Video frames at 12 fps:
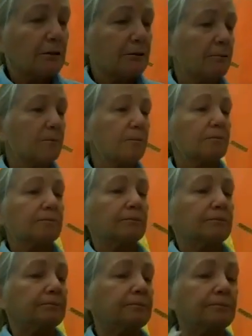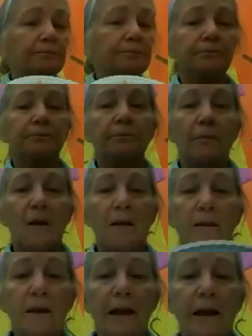
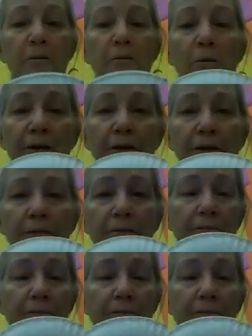that came with it,